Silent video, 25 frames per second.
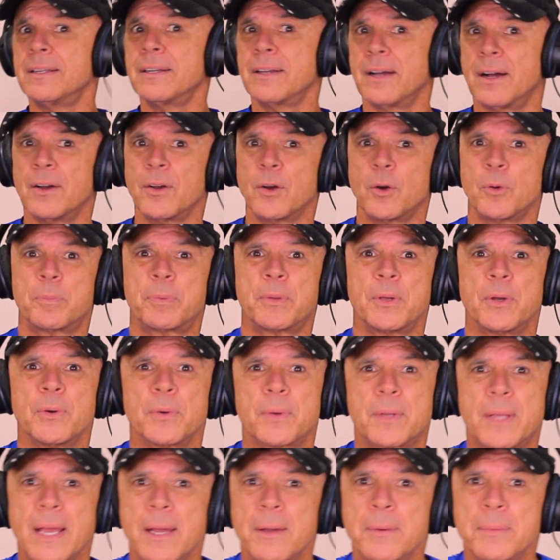I hope you're
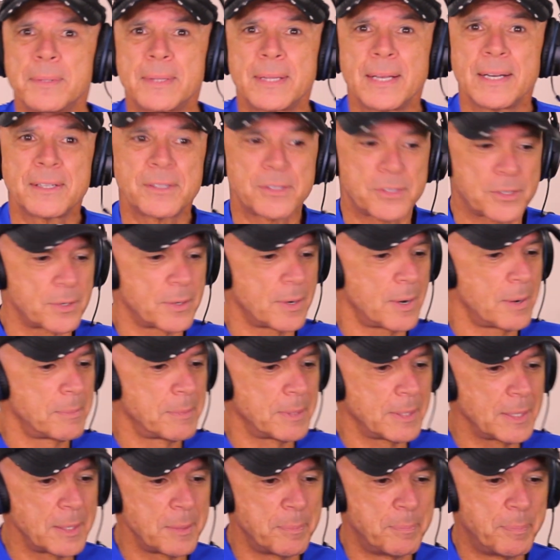okay with that, Sir Emily.